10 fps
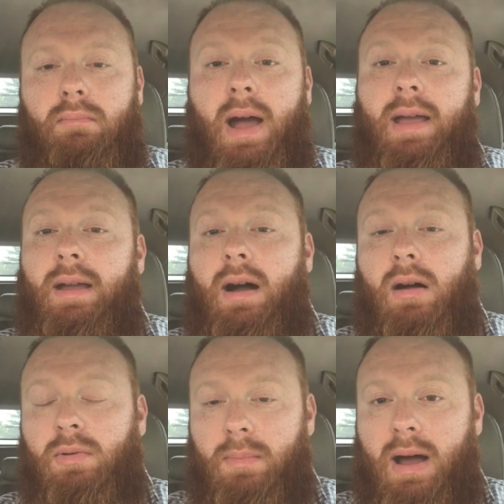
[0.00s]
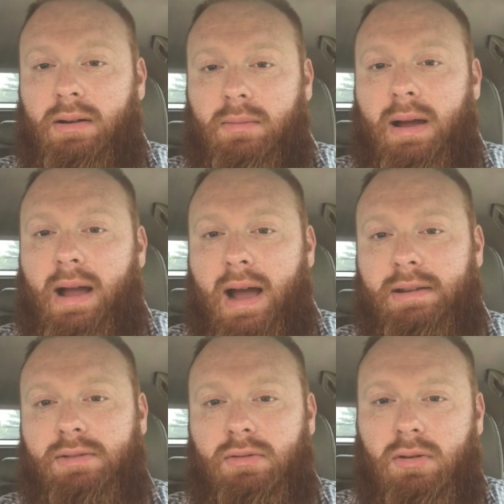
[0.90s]
My alma mater, my high
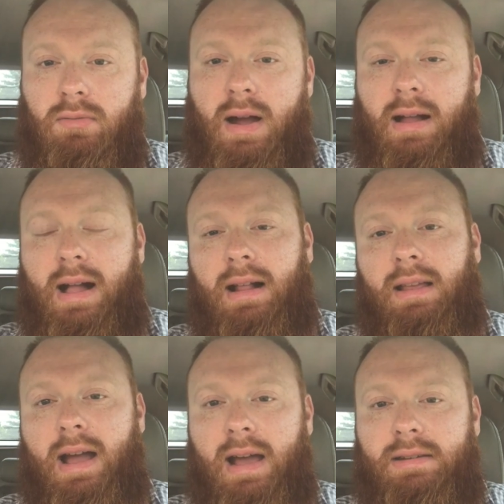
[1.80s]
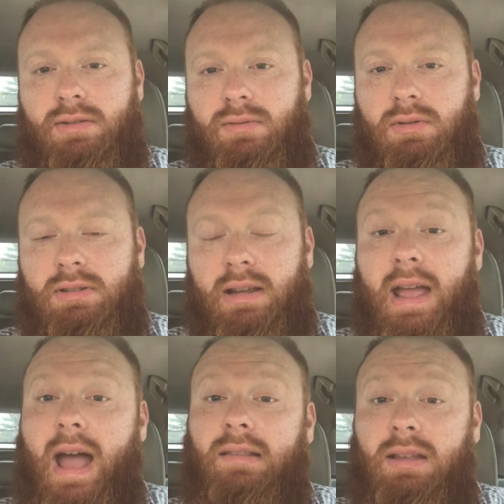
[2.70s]
school, Roncalli High School, it's a
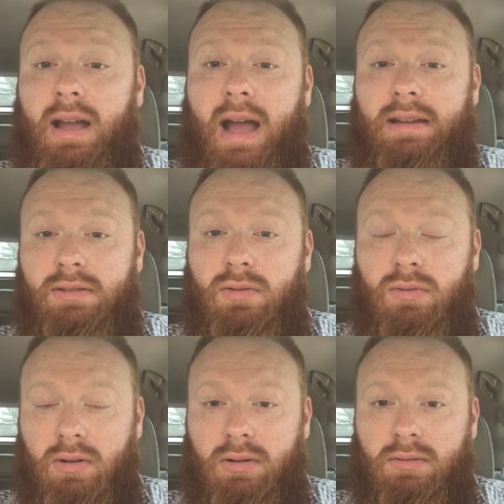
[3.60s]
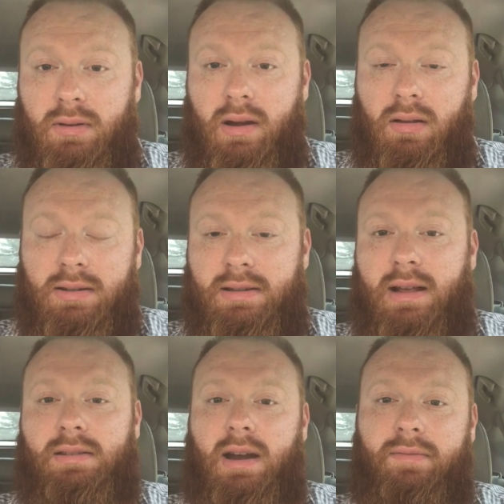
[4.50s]
Catholic high school here on the
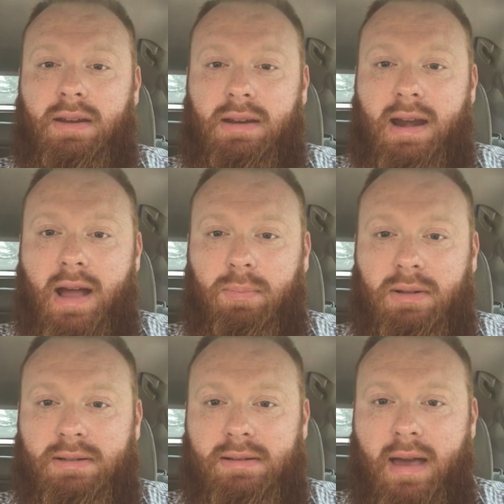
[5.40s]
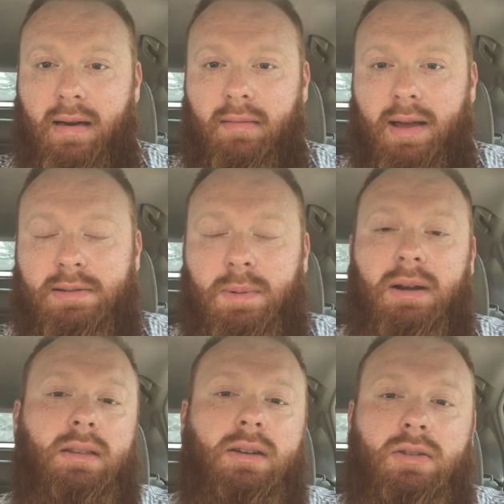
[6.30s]
south side of Indianapolis, has
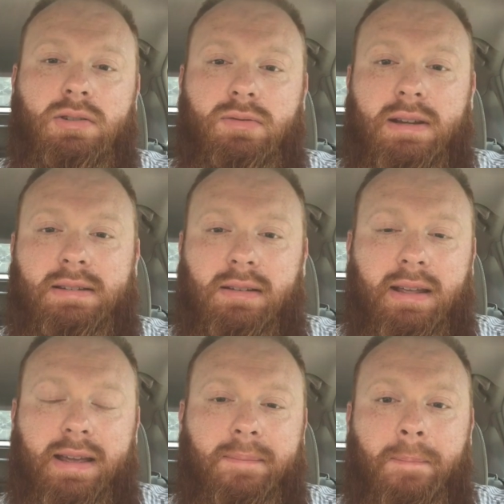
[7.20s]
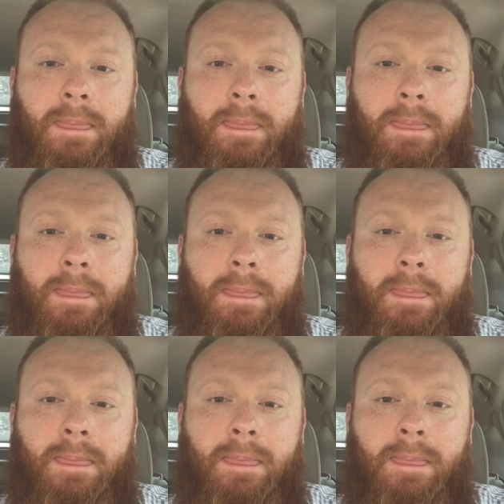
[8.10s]
been in the news recently